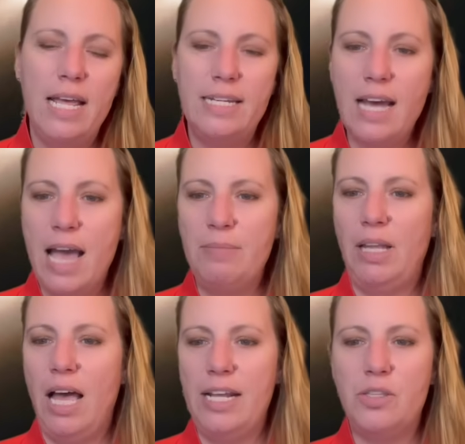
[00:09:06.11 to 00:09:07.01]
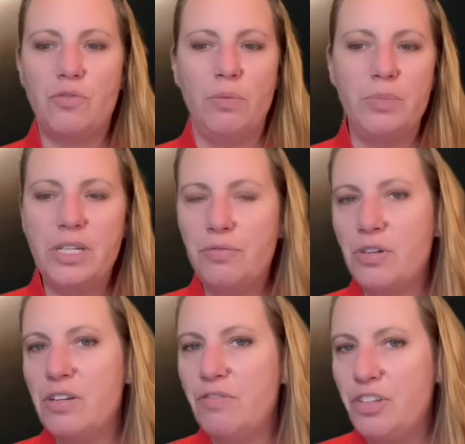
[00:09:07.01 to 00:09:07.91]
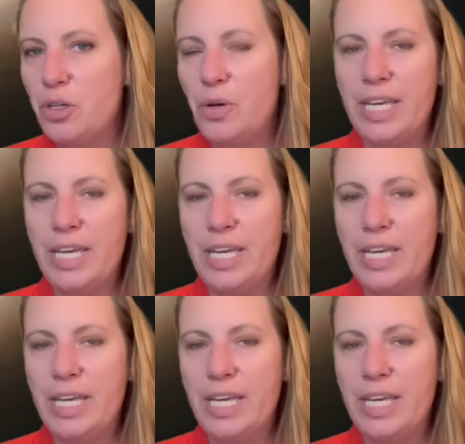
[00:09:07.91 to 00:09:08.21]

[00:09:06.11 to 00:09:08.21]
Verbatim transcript: timelines from different viewing